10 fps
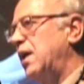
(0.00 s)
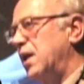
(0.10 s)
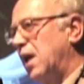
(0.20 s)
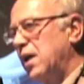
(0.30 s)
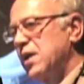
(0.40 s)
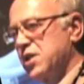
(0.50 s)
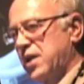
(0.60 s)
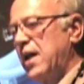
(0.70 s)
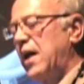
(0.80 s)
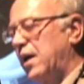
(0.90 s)
young, because
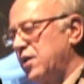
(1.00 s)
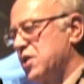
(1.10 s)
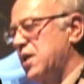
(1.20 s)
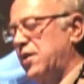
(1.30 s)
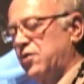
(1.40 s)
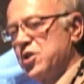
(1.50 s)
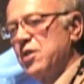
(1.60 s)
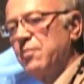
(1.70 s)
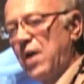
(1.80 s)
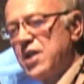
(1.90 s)
they understand there's
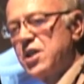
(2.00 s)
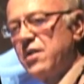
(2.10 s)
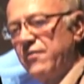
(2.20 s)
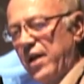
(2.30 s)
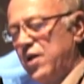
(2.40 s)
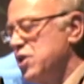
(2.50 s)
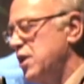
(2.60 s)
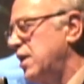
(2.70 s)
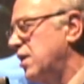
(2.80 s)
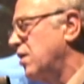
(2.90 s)
some positive
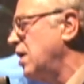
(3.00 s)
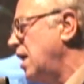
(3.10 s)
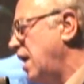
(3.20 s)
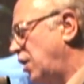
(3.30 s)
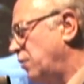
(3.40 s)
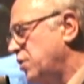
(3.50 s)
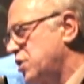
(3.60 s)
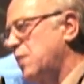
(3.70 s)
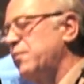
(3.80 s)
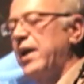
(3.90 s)
energy here, and you put
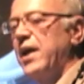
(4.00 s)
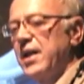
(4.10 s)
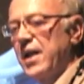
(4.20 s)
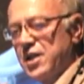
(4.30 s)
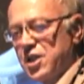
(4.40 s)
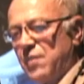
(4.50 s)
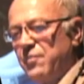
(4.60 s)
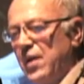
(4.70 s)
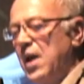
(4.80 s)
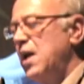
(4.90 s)
something in, and
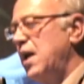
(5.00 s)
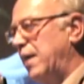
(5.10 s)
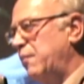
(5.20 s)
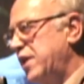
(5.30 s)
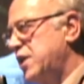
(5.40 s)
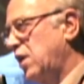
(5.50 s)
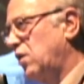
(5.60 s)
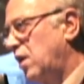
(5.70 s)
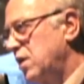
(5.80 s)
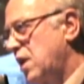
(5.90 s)
it may take a
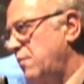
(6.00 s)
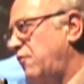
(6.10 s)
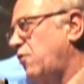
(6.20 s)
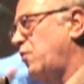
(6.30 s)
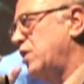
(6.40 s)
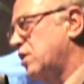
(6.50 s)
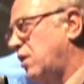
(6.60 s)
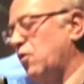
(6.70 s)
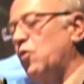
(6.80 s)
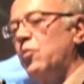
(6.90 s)
long time before we
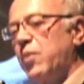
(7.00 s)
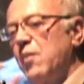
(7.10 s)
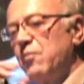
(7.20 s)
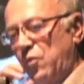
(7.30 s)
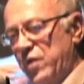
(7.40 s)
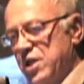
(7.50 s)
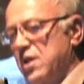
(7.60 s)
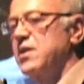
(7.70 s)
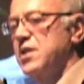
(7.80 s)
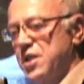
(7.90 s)
solve the whole problem, but we
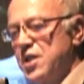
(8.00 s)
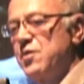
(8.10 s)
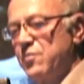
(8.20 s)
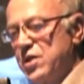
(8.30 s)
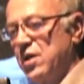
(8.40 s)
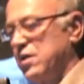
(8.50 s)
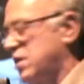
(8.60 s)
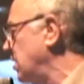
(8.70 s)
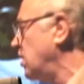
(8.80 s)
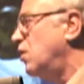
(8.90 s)
start to see some
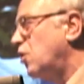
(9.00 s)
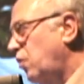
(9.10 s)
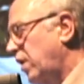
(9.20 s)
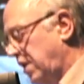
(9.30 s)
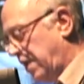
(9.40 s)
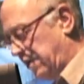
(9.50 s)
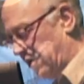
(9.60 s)
results quickly, and